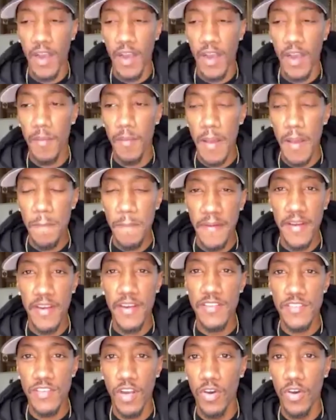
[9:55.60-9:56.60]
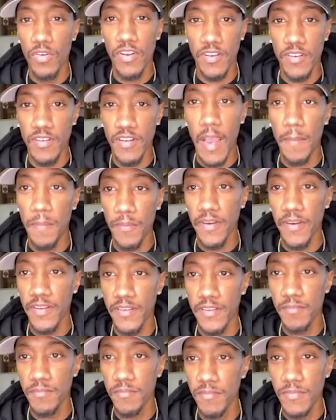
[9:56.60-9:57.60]
my parents owned and
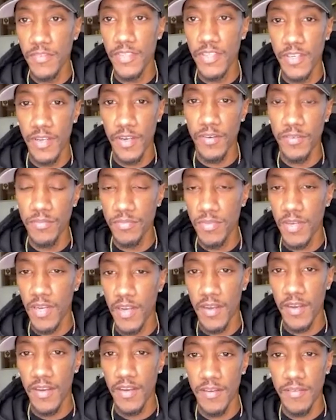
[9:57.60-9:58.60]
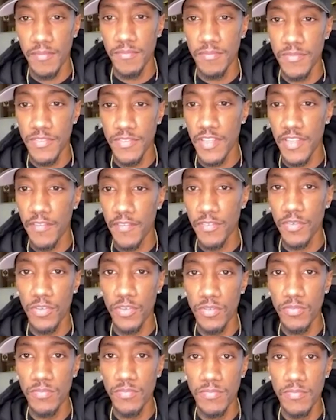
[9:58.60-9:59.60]
operated
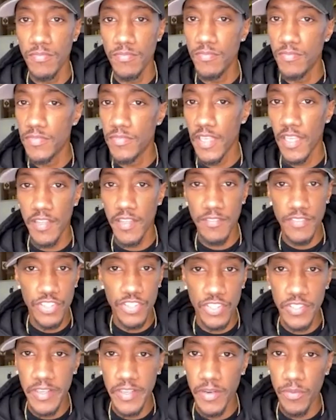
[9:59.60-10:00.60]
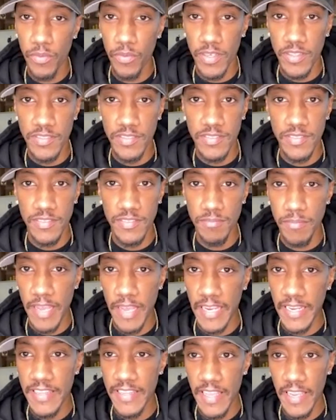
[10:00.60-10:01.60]
several television networks
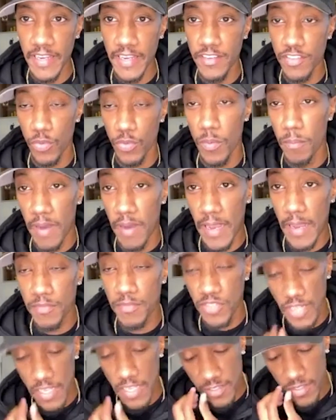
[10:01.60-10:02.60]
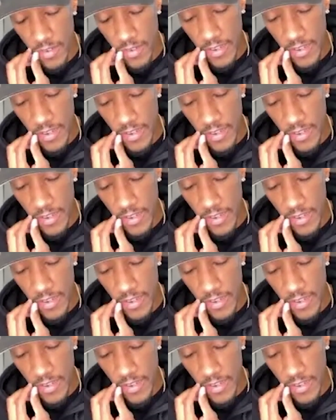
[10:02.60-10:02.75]
back in the 80s. So when Bob Johnson